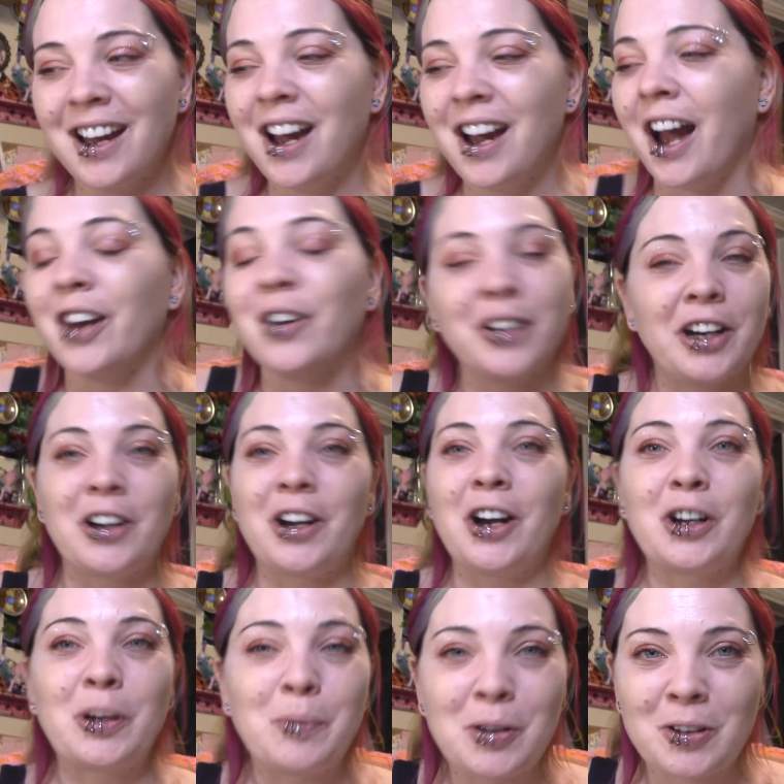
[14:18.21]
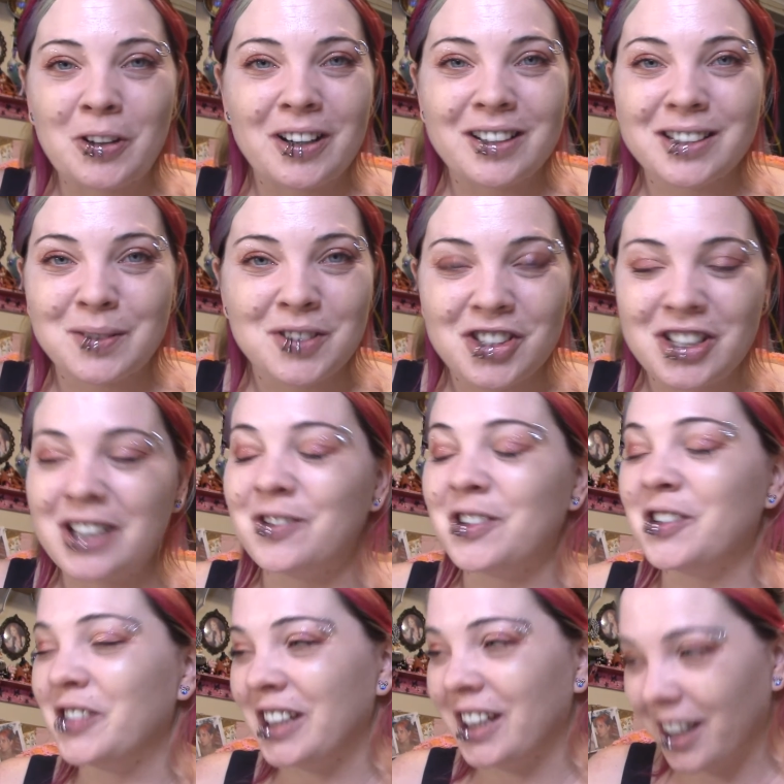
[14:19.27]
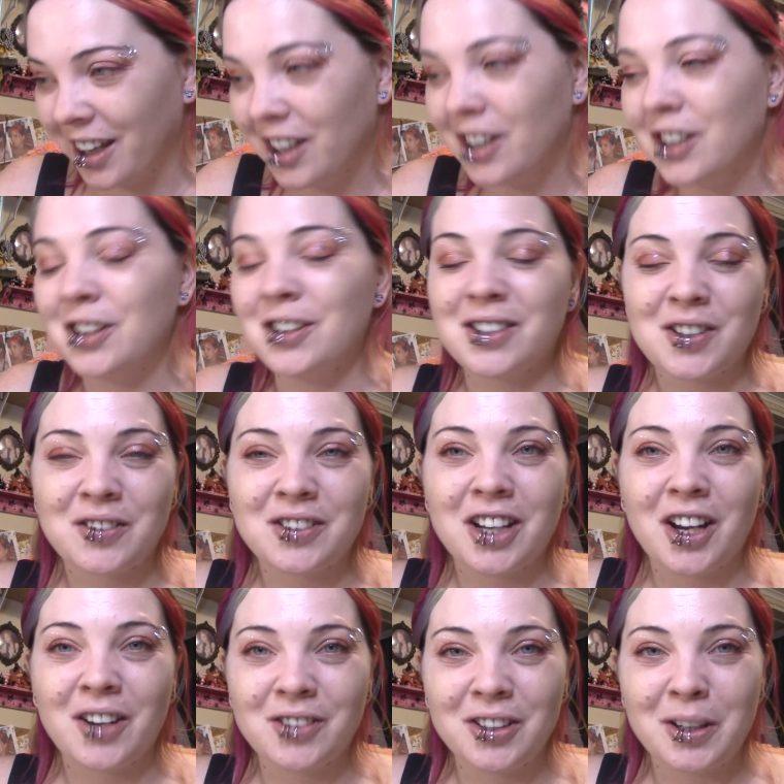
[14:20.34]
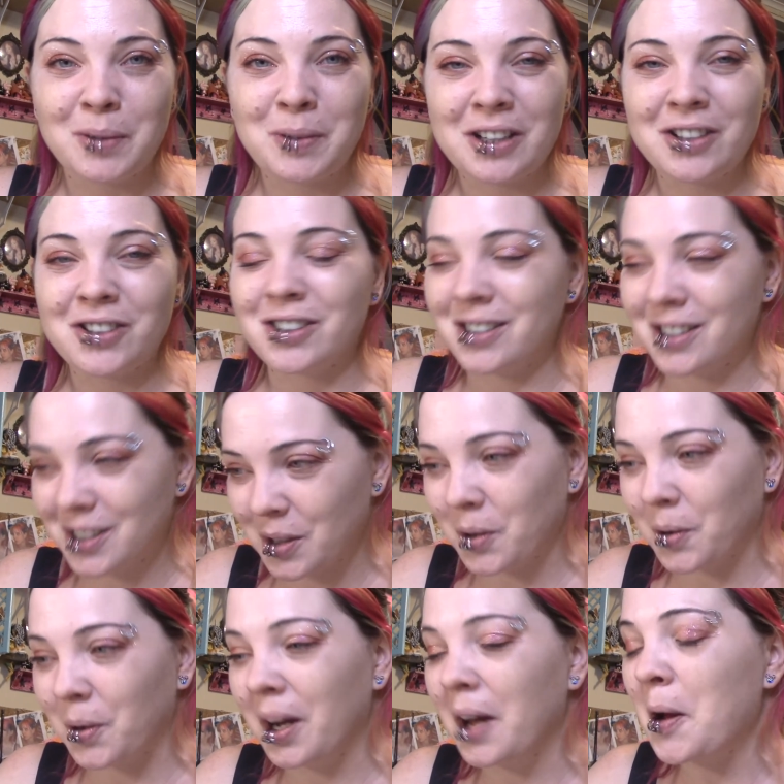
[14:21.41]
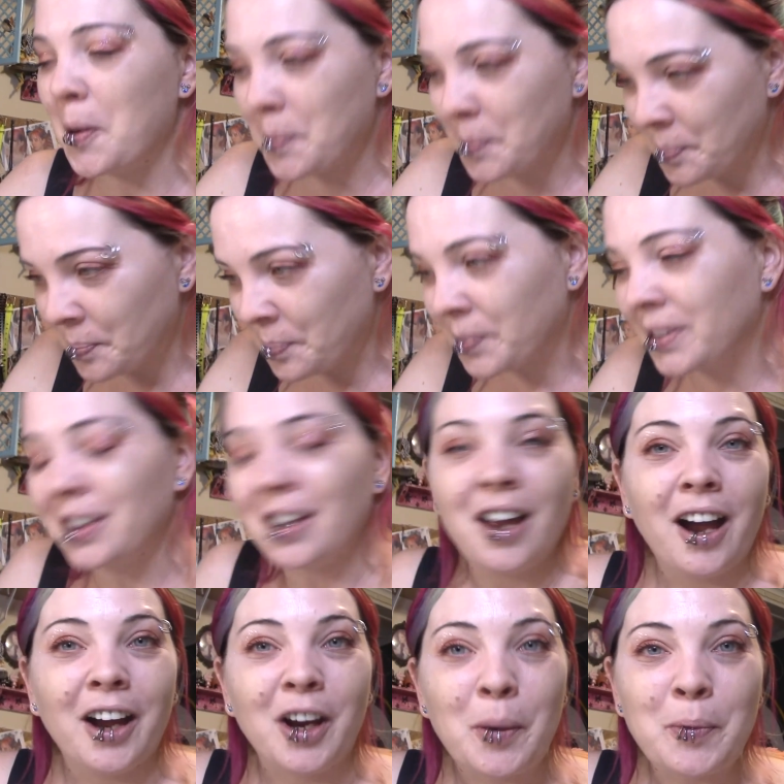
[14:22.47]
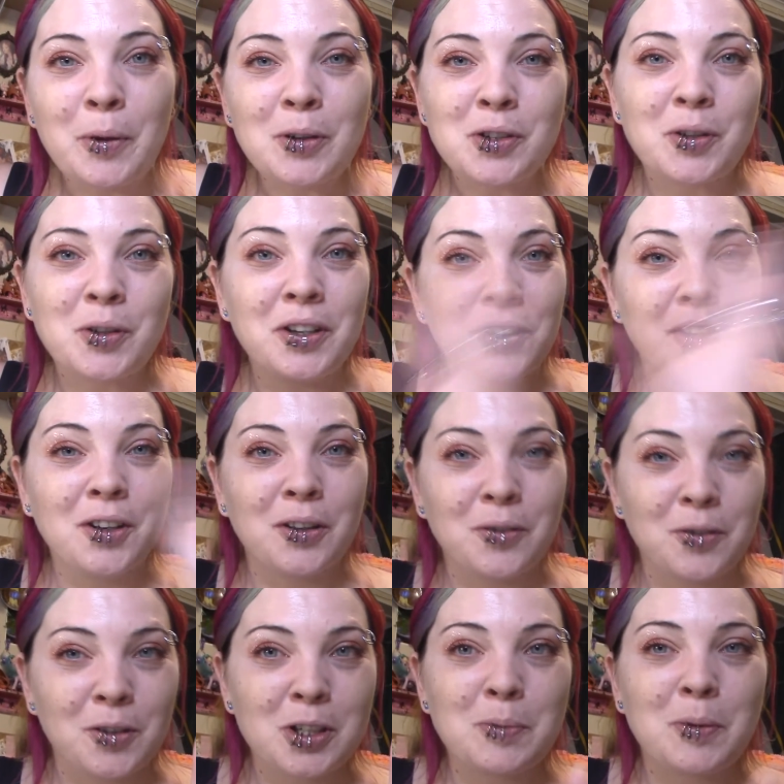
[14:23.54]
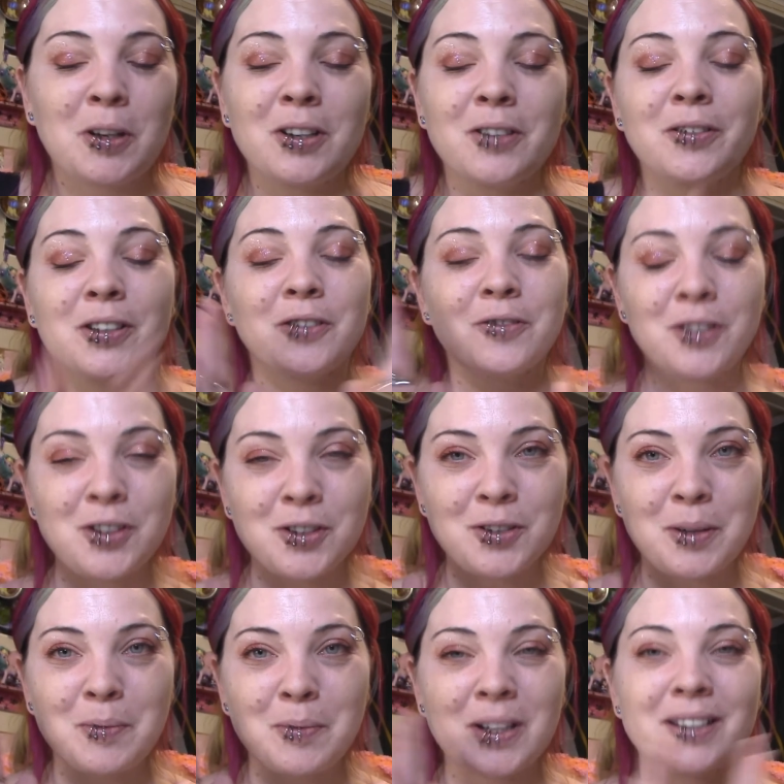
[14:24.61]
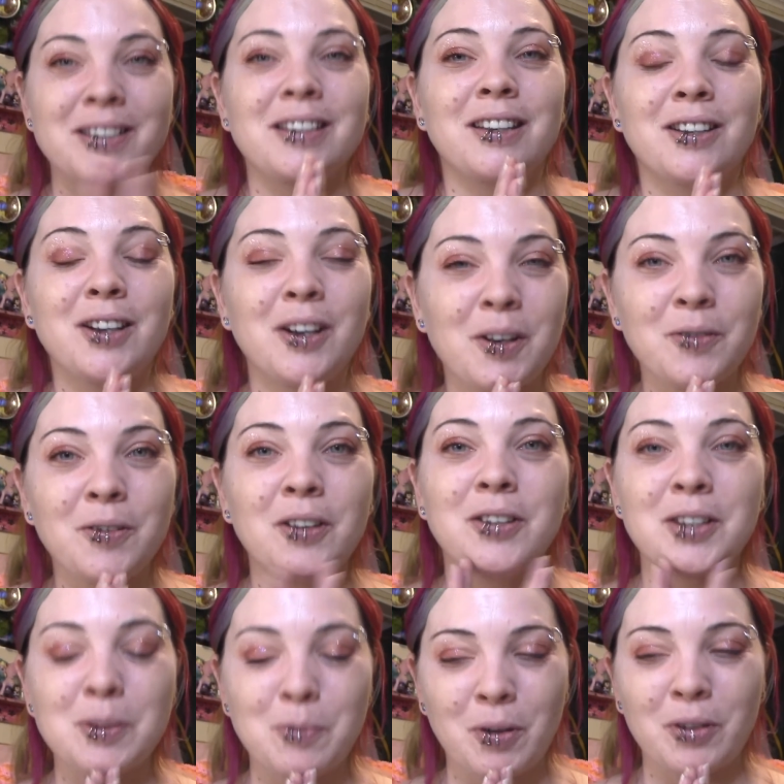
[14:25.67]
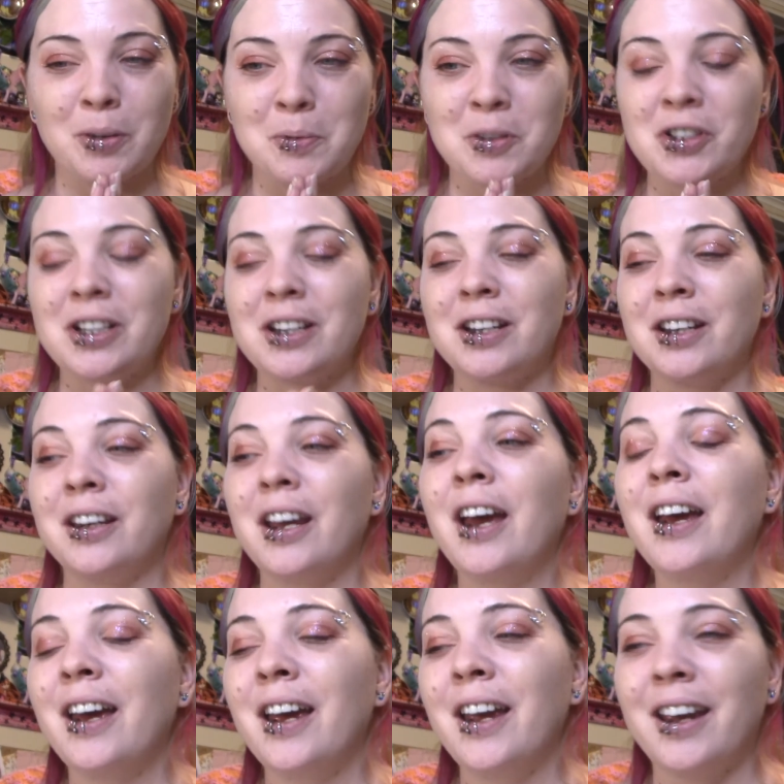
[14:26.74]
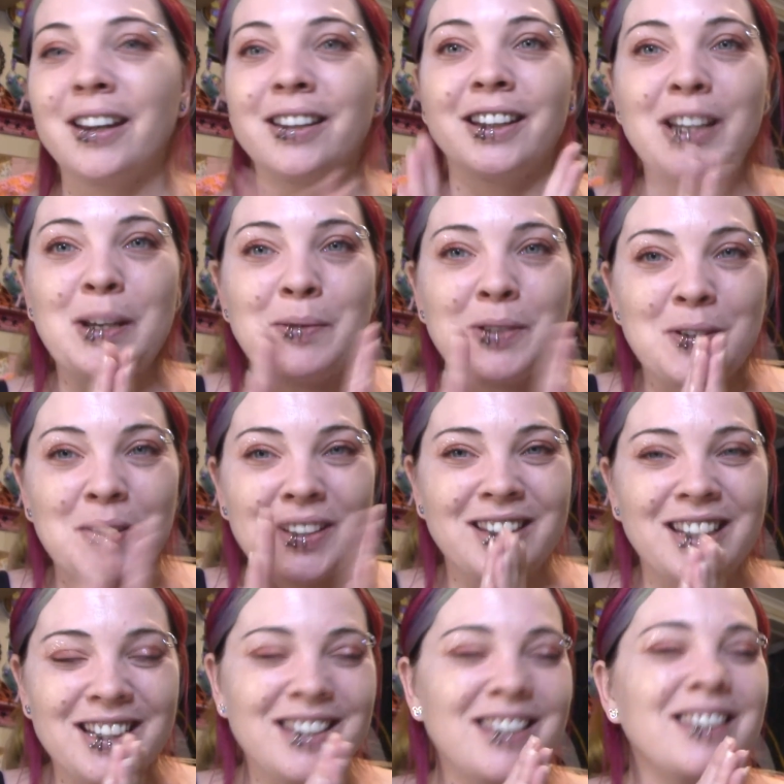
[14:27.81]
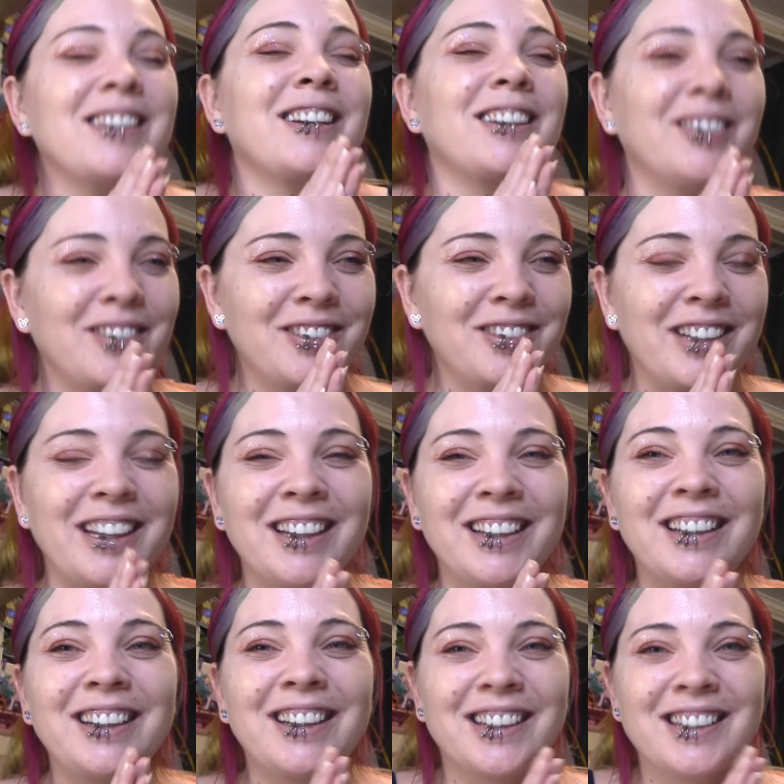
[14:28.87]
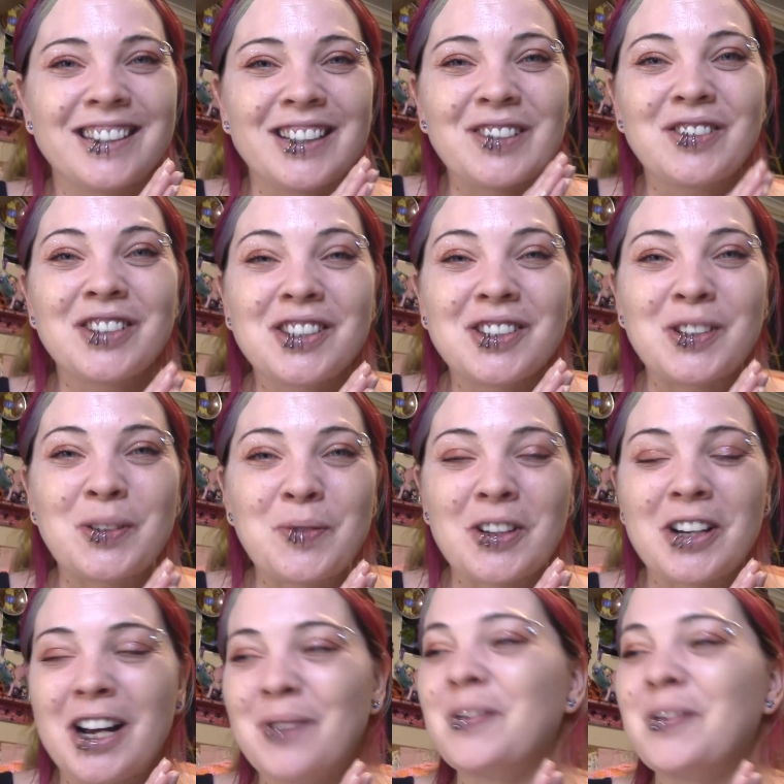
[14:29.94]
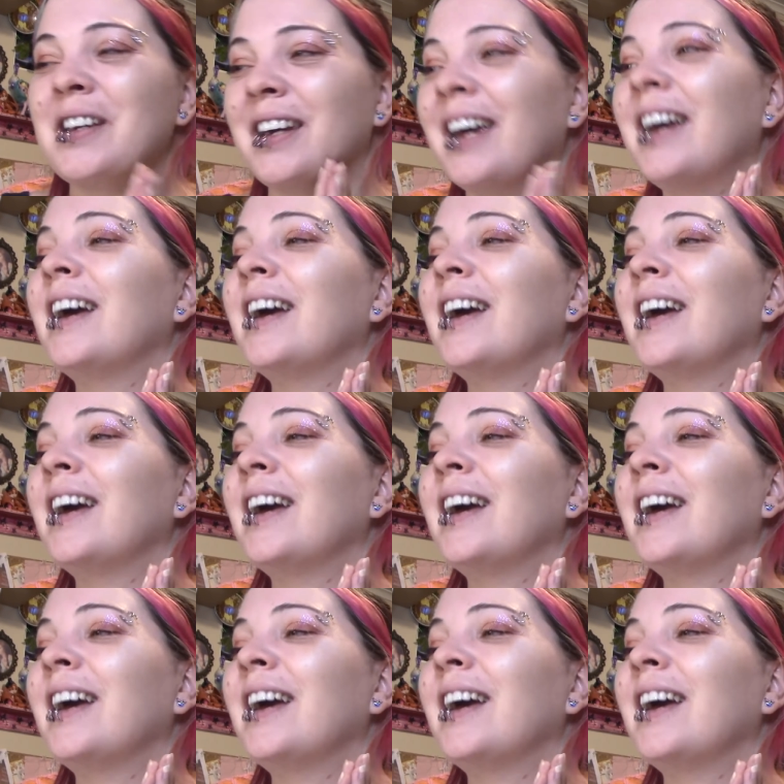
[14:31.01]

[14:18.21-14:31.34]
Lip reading: I don't care how computerized the machine will be, you still have to have a lot of patience. So I hope you enjoyed the first part of the official unboxing of this Brother machine, and I keep doing this like a little kid because I'm just super happy.